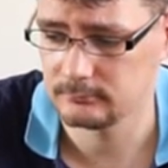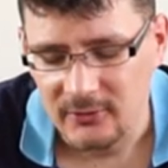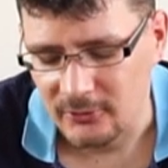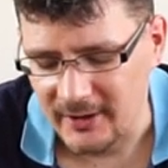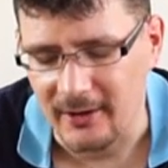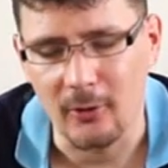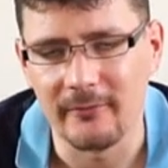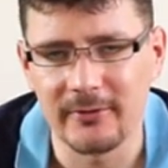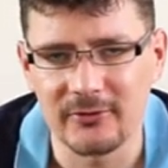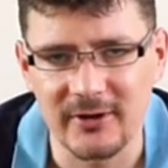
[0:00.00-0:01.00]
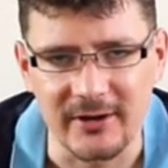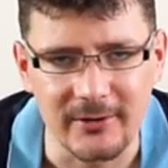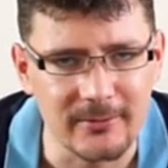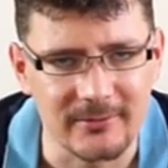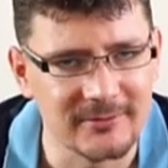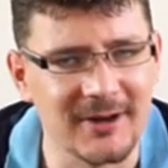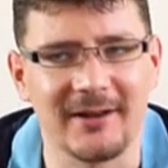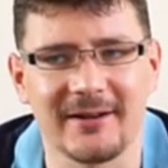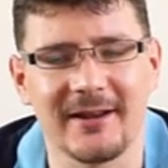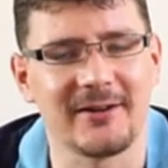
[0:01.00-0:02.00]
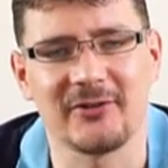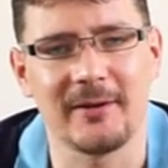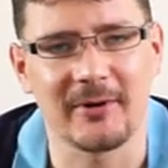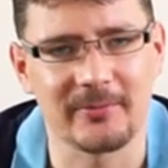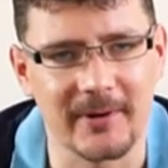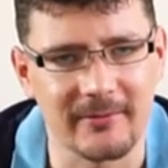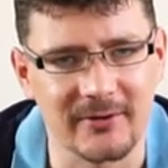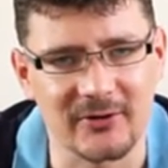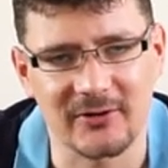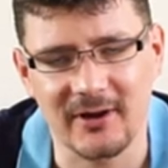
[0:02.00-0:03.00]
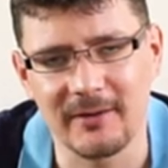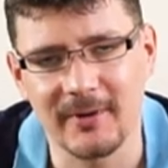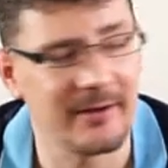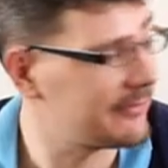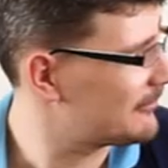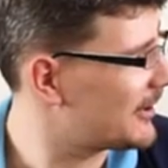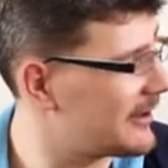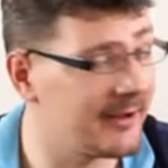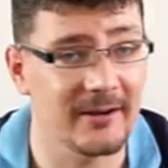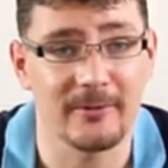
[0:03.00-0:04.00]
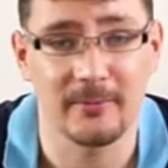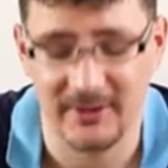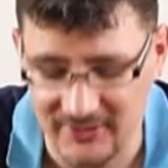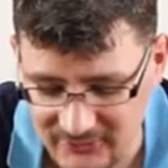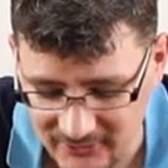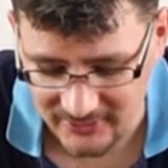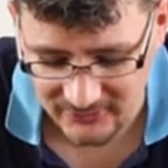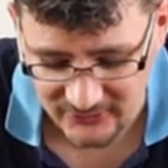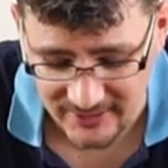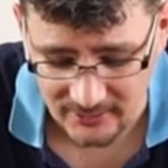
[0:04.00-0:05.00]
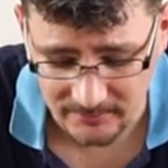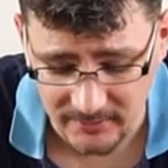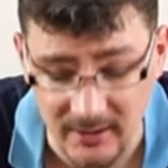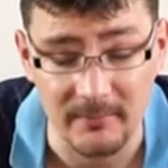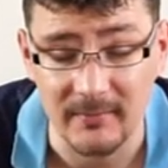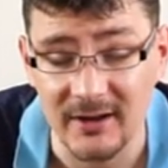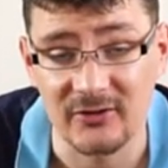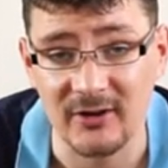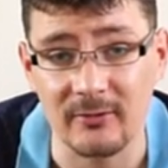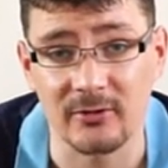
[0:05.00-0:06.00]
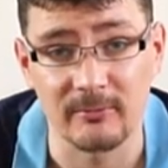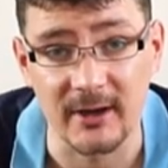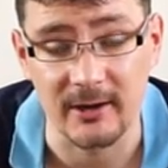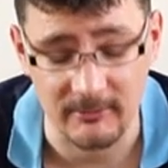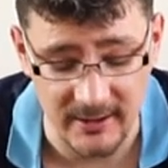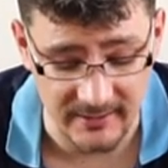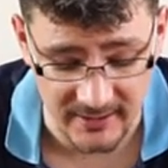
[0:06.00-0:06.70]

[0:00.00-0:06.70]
So yeah, obviously you can't get the same experience as I'm having right here with this uh, setup. Um, it sounds really great